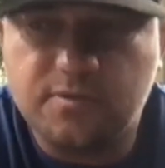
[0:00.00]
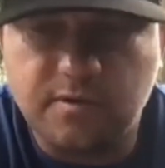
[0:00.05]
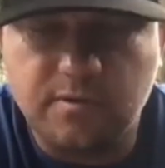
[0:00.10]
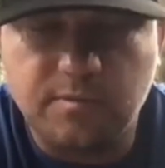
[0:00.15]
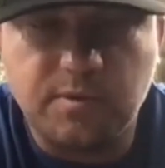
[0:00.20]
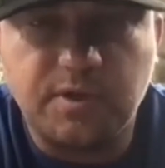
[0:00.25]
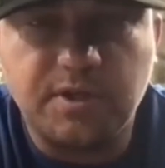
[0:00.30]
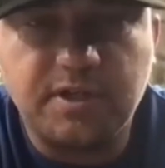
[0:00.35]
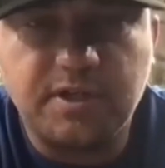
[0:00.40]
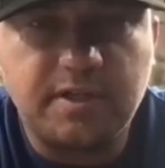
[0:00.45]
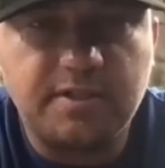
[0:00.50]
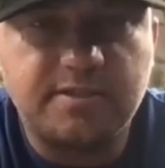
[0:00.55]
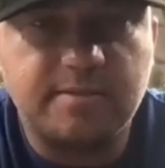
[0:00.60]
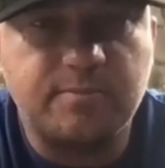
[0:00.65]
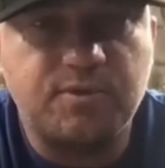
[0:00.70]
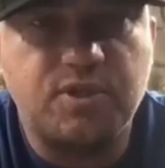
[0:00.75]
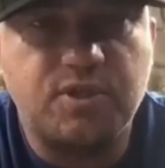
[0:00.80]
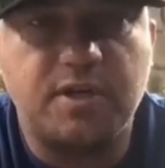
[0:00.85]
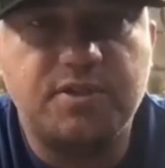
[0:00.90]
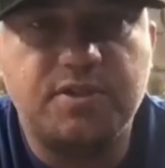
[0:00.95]
We really need some
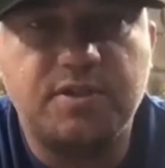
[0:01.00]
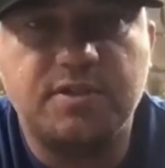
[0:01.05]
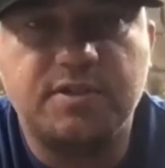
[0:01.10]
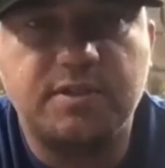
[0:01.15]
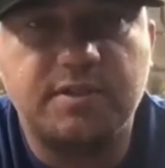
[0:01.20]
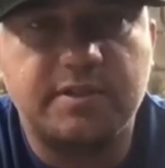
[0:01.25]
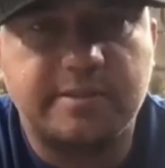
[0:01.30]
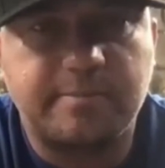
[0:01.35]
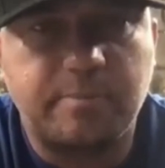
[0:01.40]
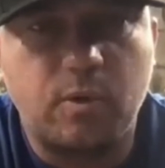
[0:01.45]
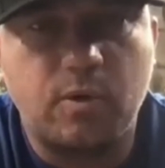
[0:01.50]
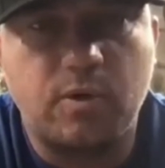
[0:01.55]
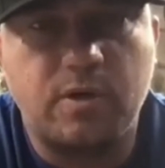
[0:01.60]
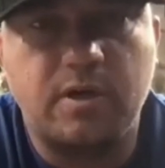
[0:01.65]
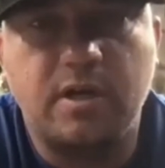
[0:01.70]
judges in the sport.